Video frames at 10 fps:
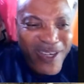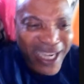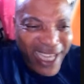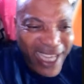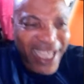
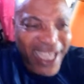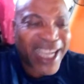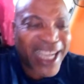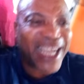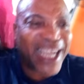like
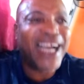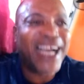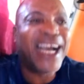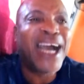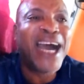
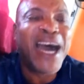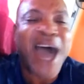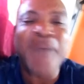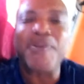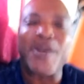
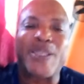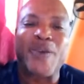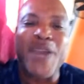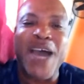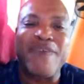a
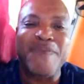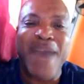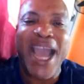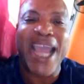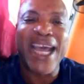persona of
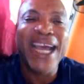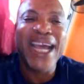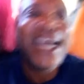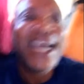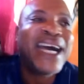mine.
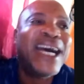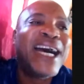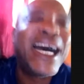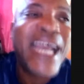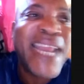
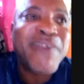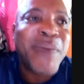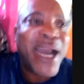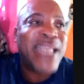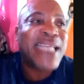And
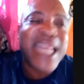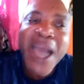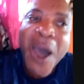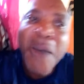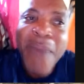everybody said,
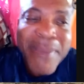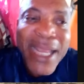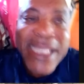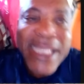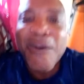no, man, this song